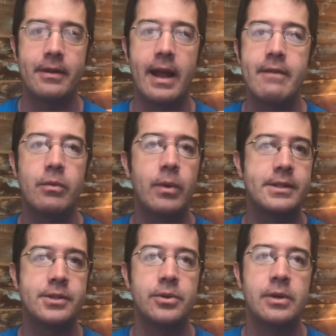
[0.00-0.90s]
And I even
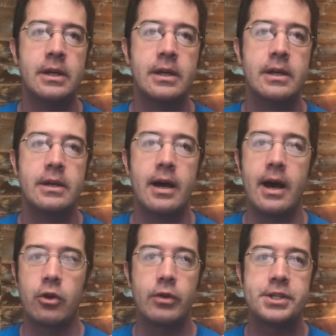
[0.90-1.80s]
went to
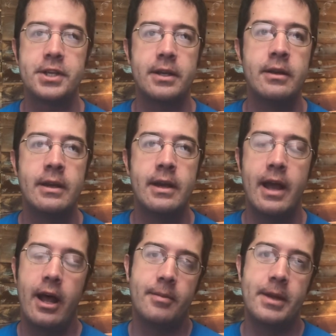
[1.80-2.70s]
Christian
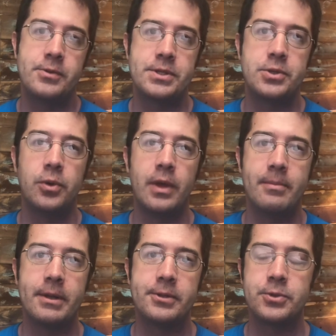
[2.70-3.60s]
elementary school
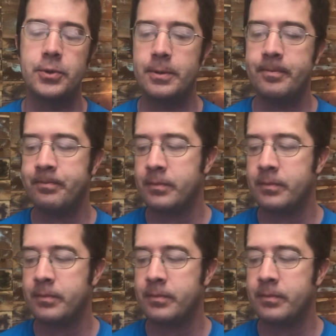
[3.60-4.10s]
and middle school.